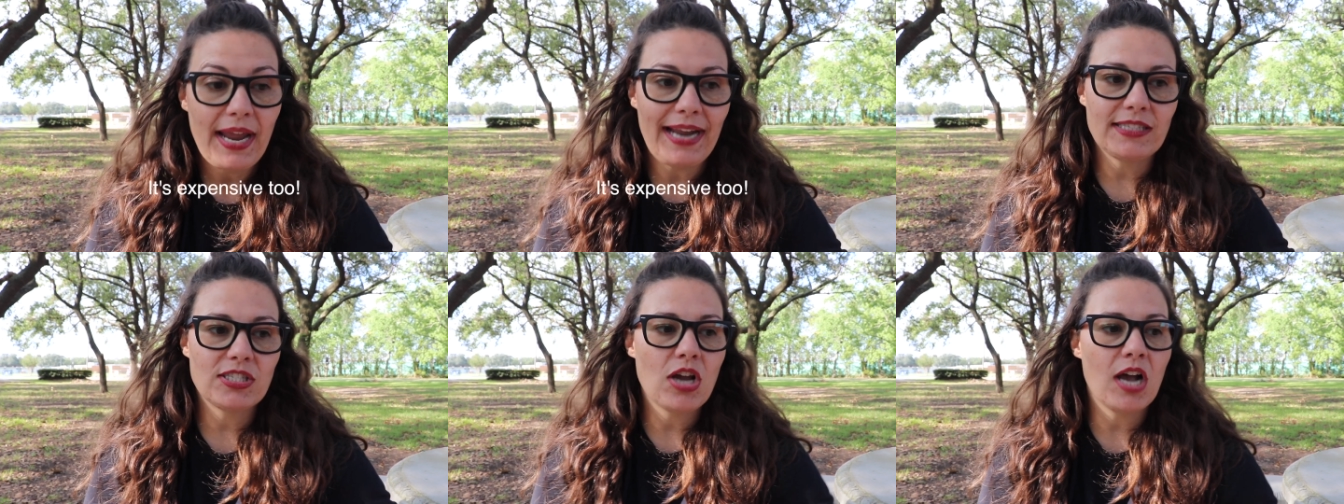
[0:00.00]

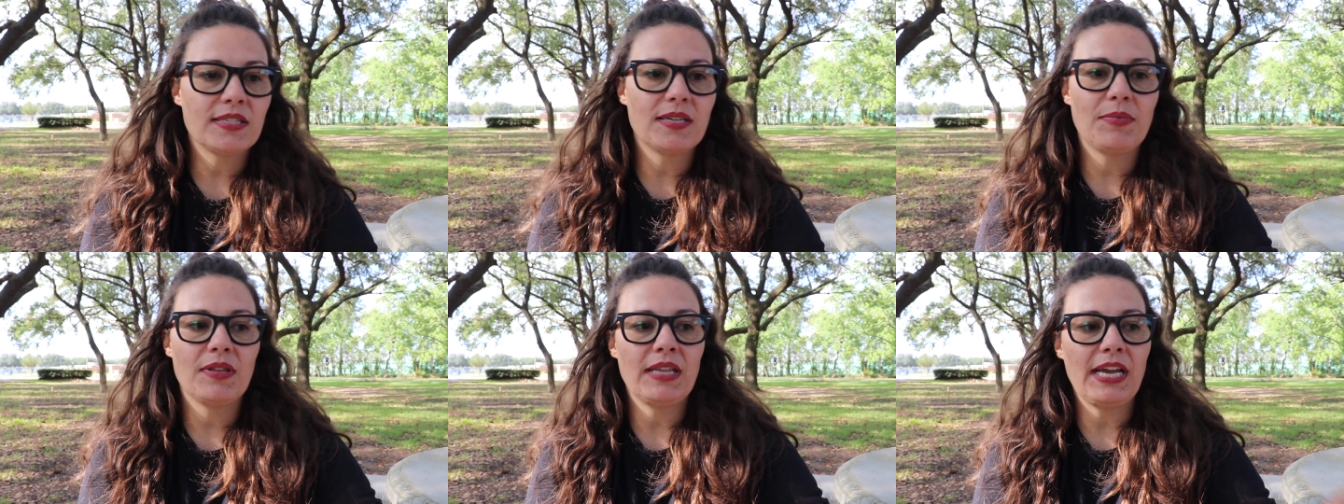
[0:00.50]
It's not
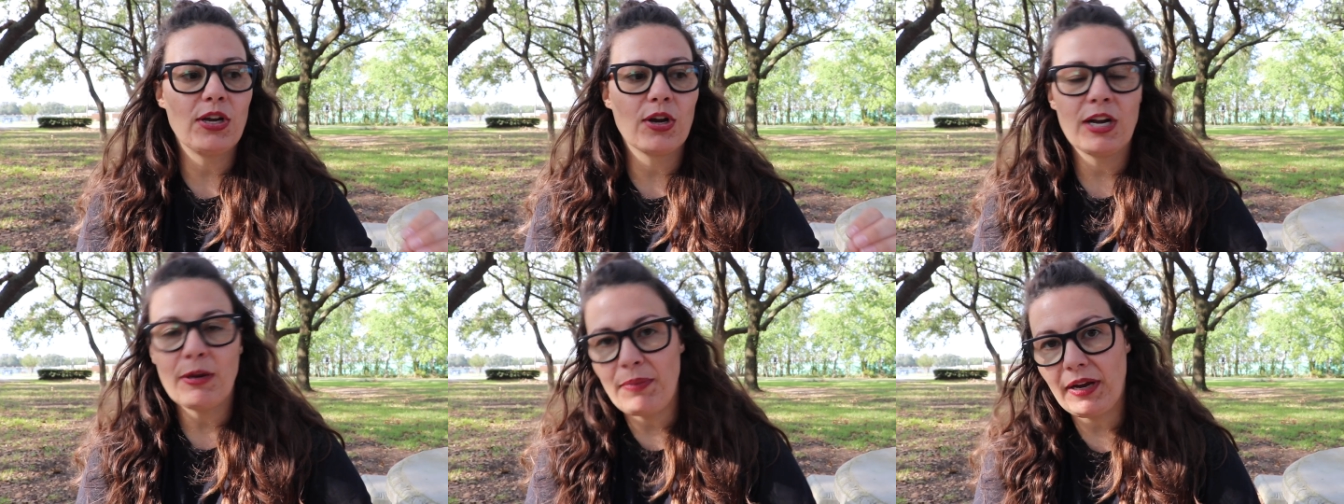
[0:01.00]
something that you're
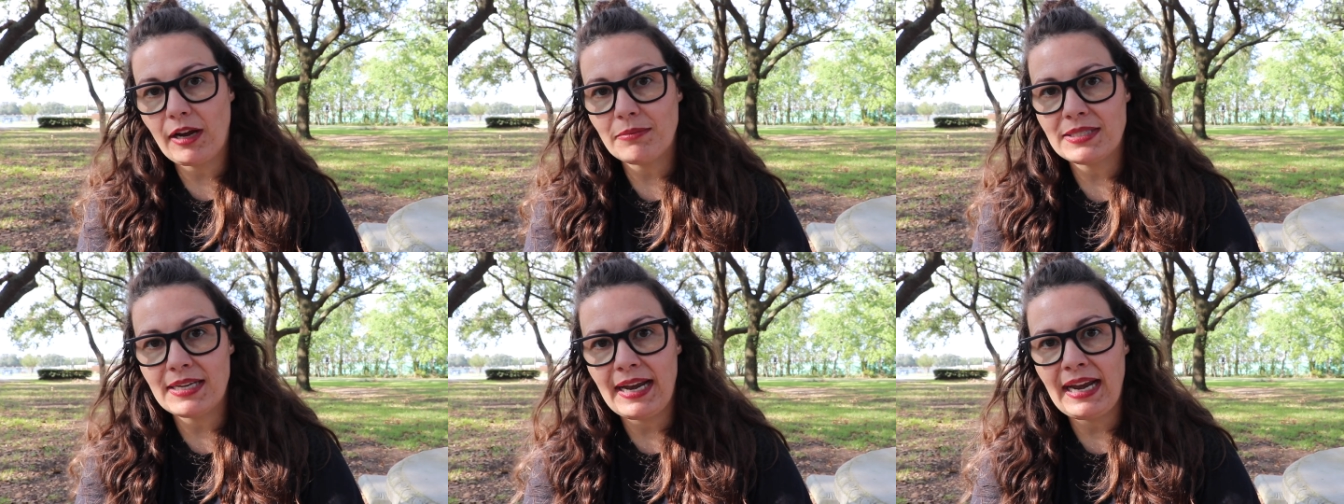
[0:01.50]
gonna pick
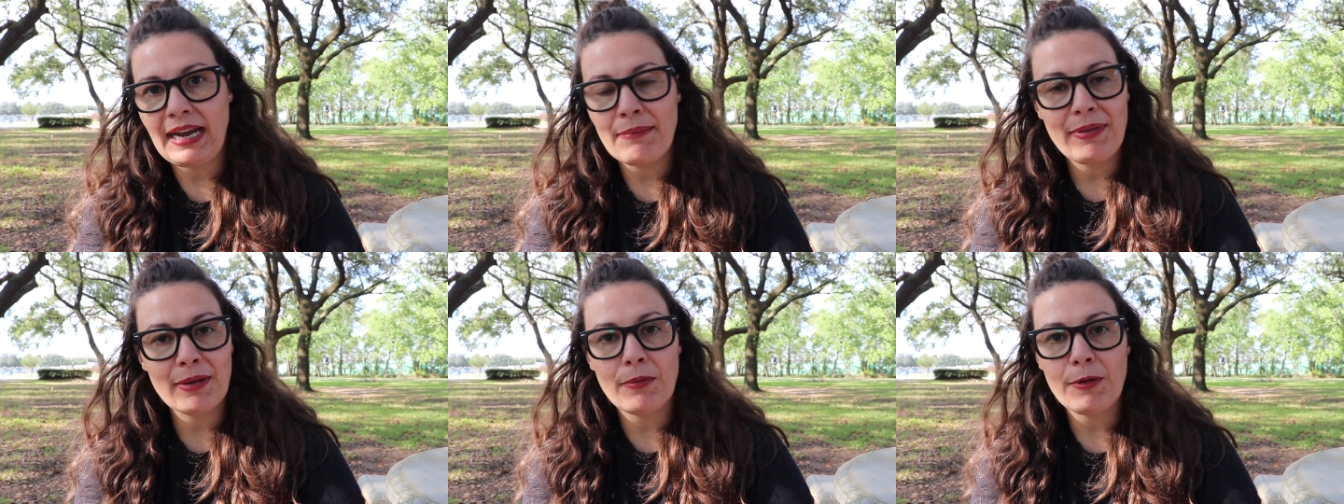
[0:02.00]
up today
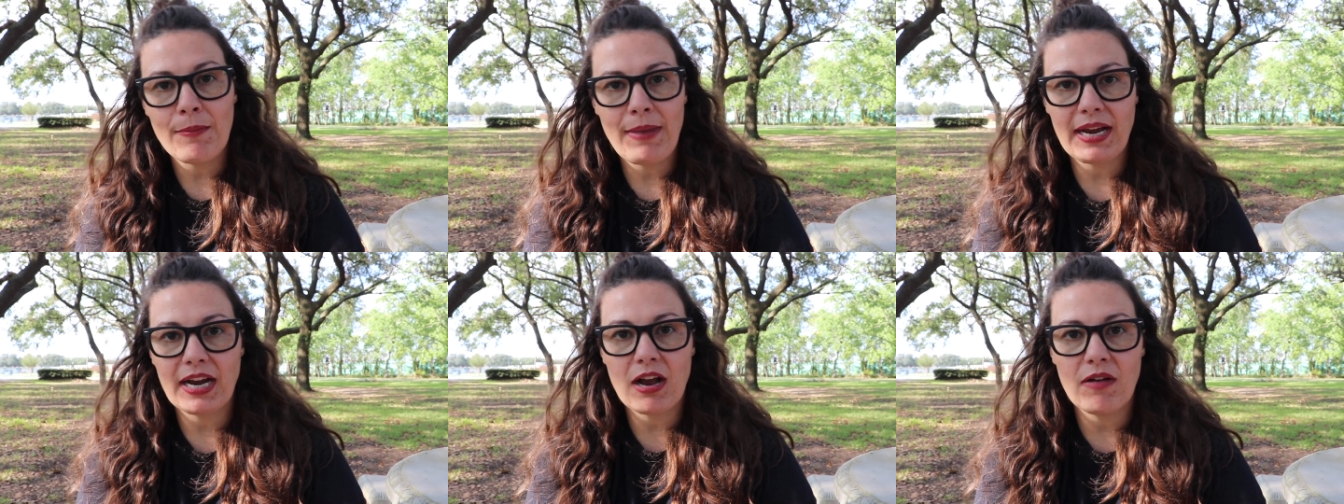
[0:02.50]
and be able to
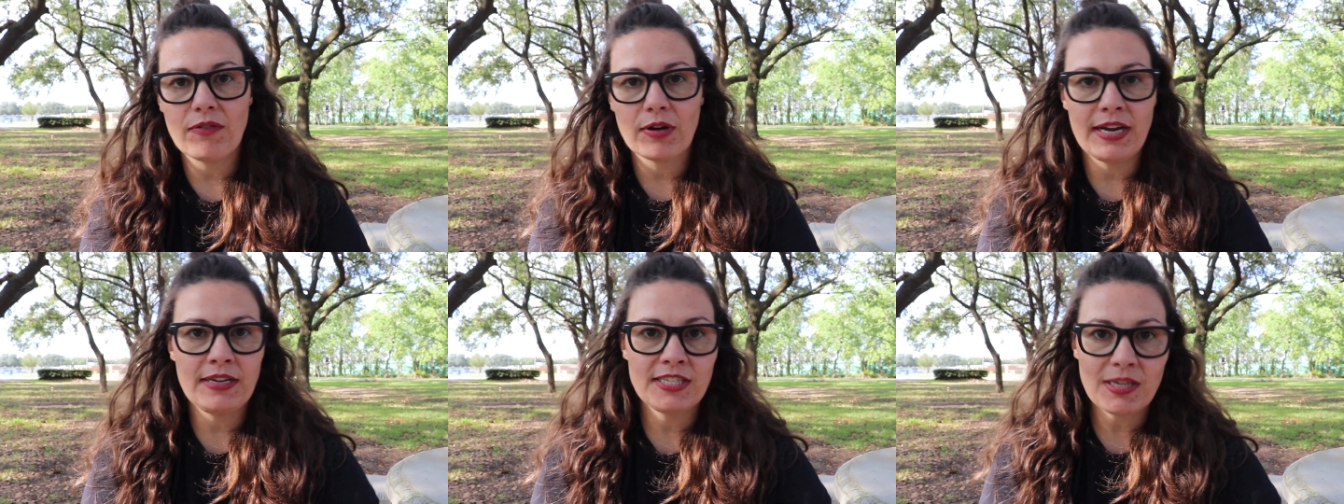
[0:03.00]
make a cover
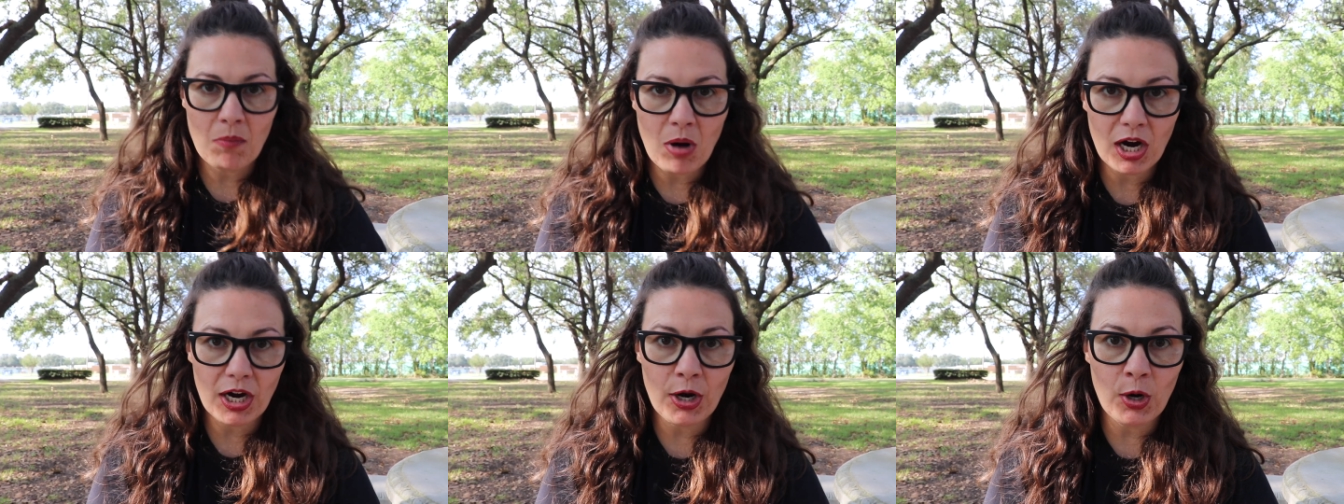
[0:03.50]
in
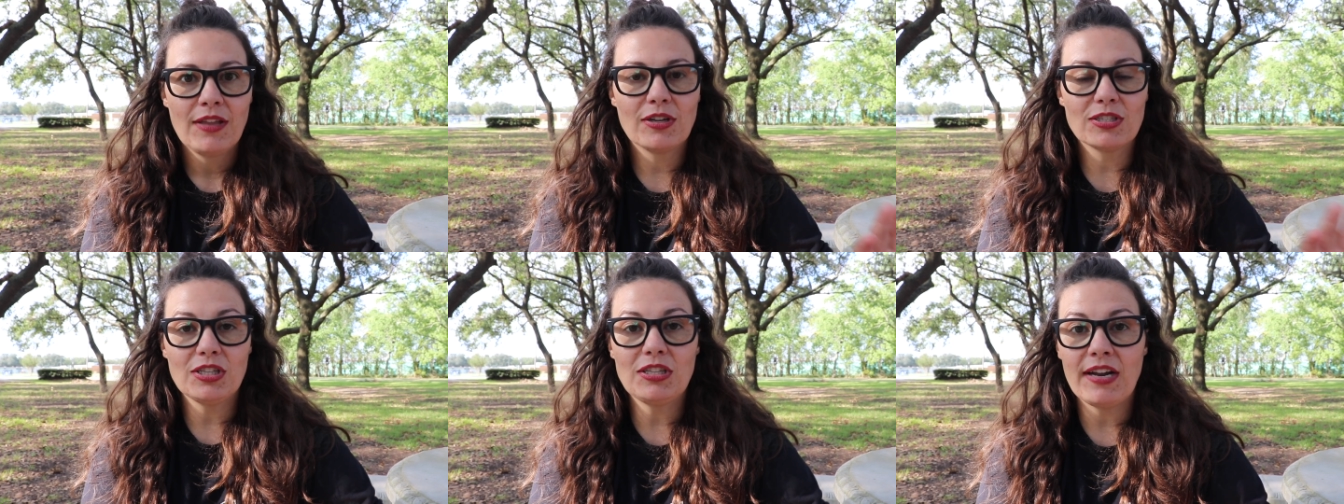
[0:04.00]
tomorrow.
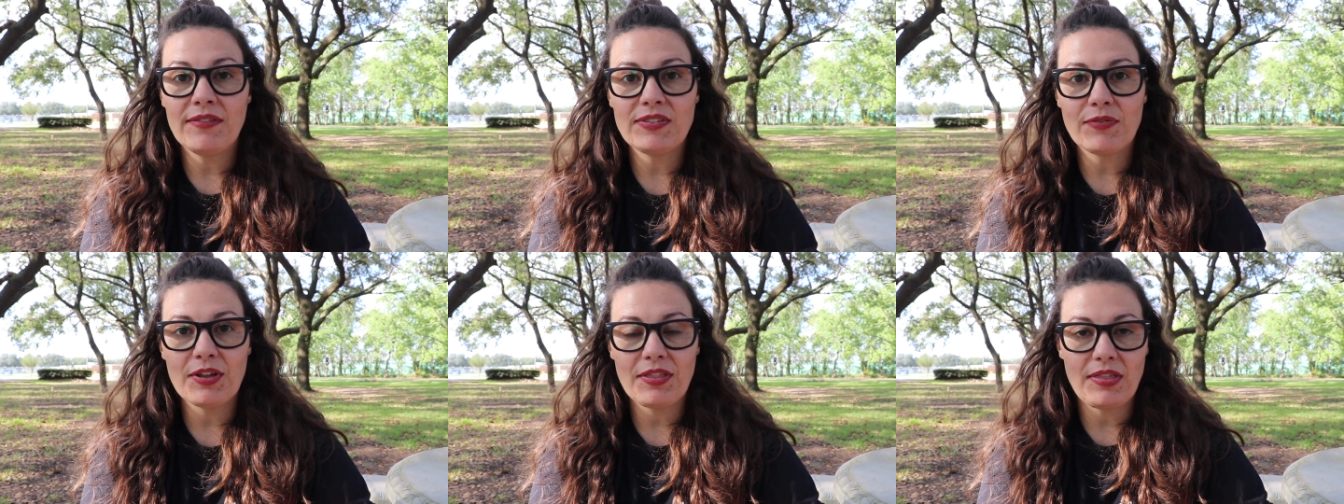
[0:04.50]
There's a lot of
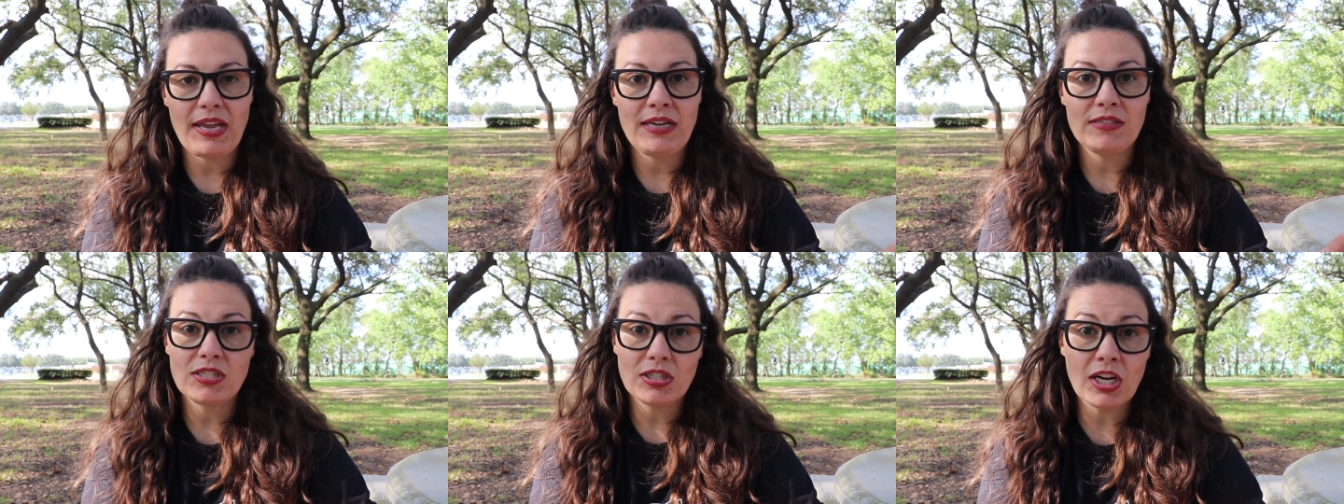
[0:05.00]
different
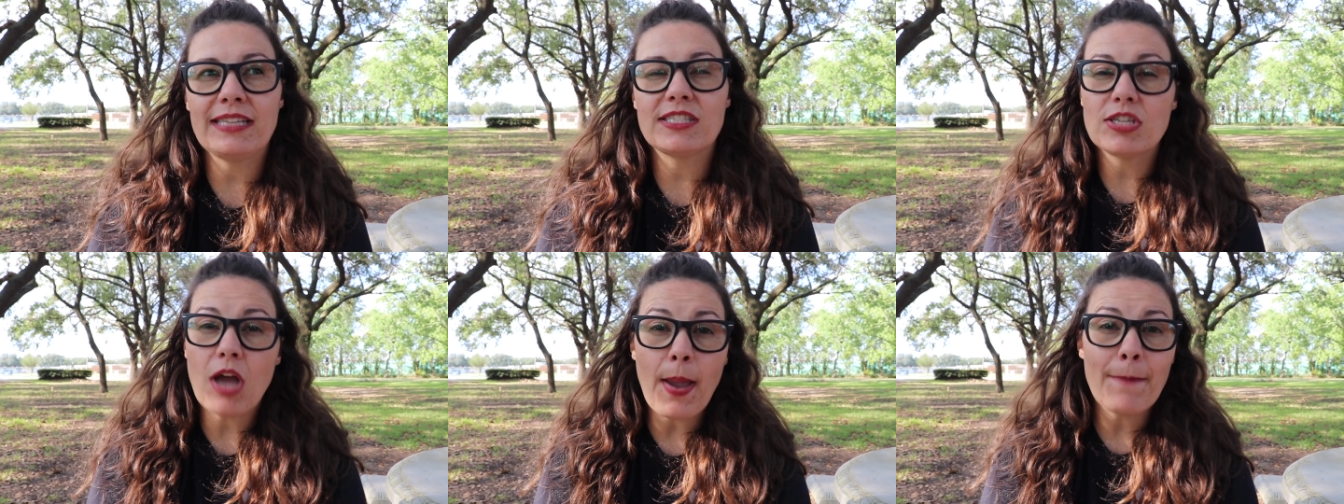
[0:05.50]
things to learn.
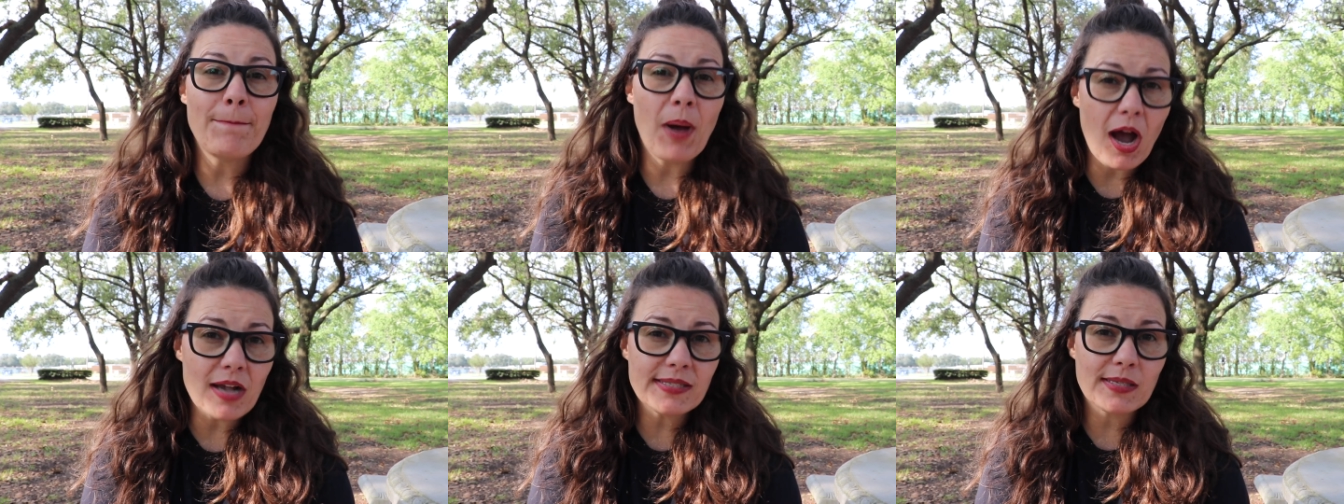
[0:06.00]
It's not
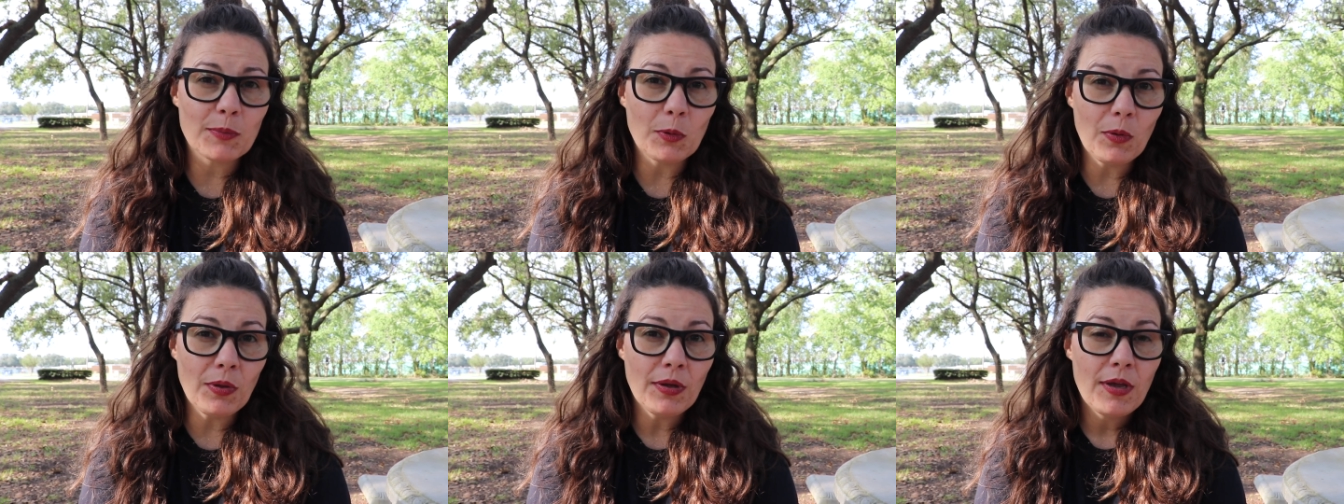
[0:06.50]

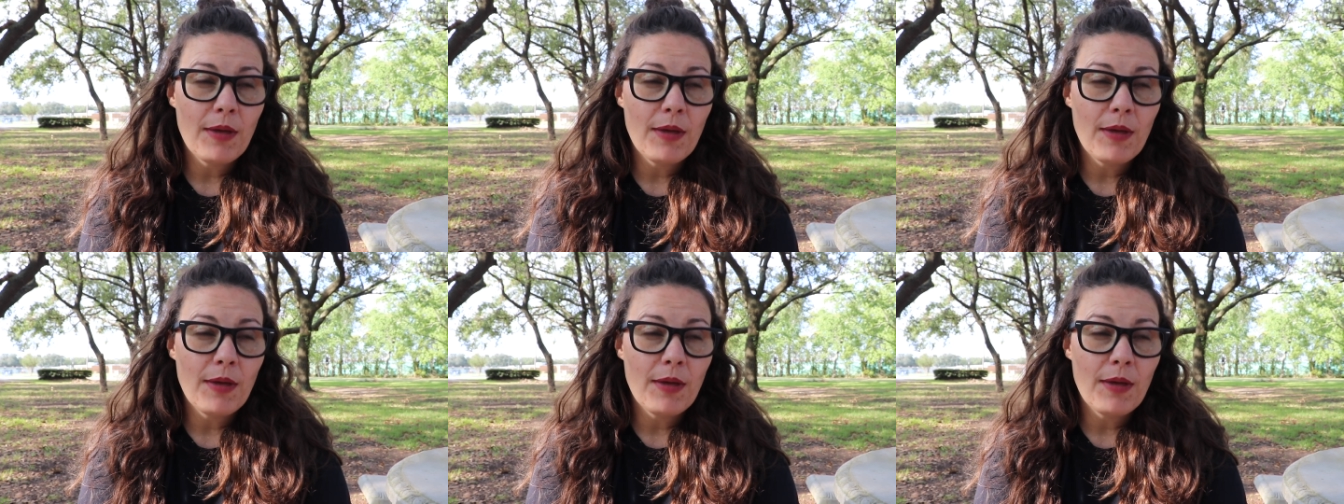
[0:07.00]
impossible,